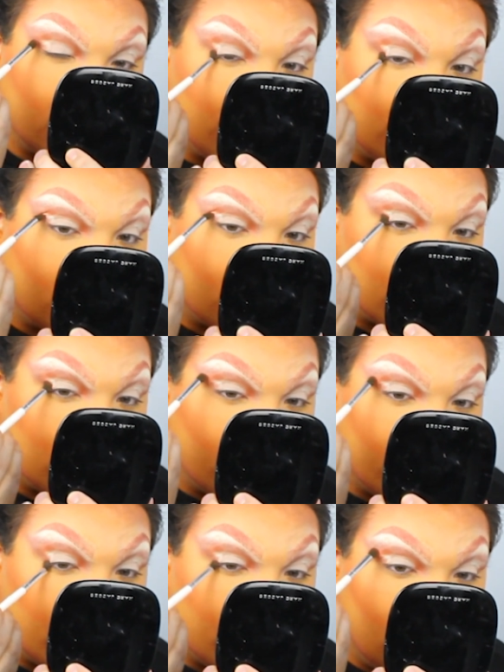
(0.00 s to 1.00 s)
color,
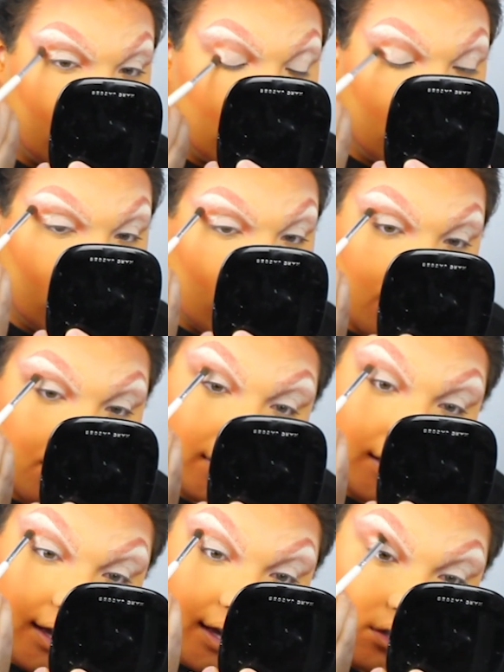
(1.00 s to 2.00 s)
like
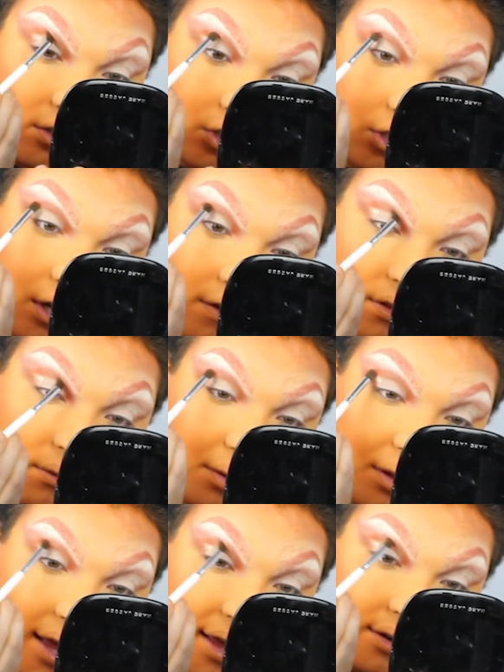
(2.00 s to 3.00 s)
every inch of the
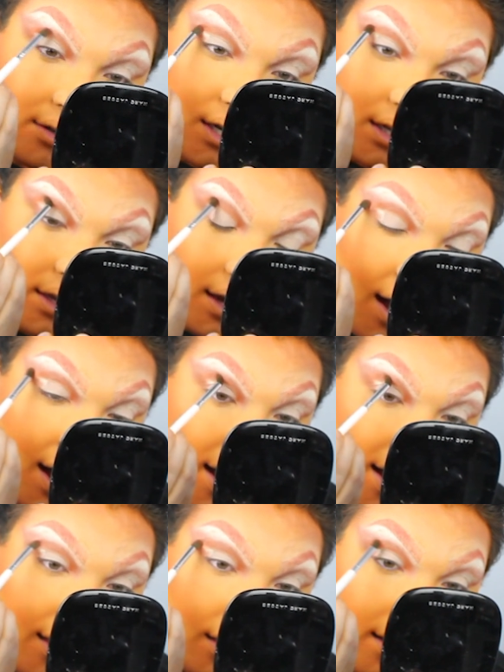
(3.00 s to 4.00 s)
blend on the
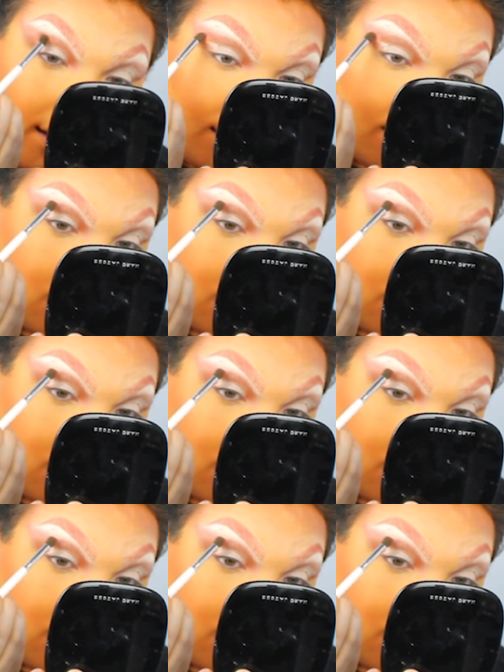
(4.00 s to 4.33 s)
eye, like